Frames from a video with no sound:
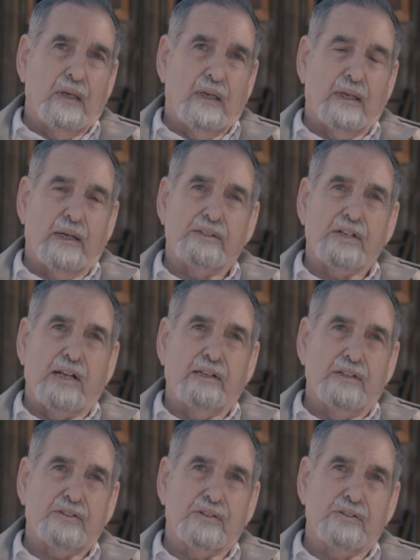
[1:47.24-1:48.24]
And as I
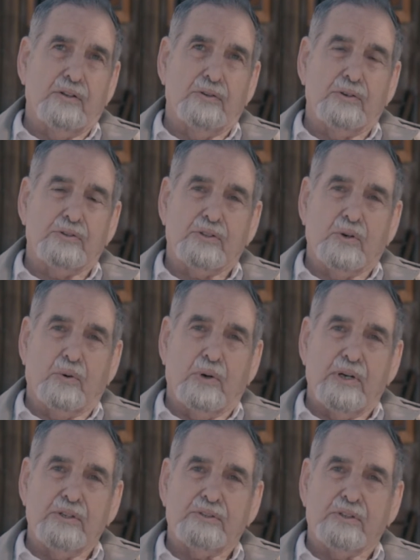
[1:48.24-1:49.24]
listened to their
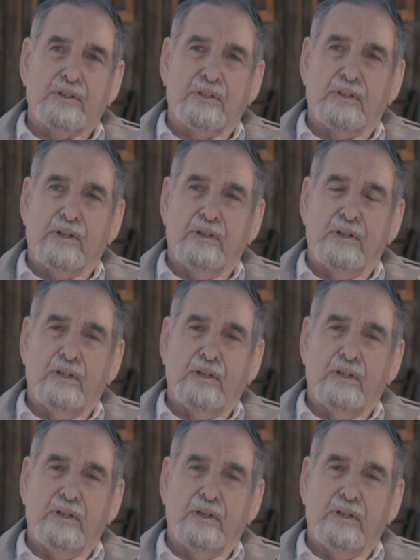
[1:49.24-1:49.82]
stories and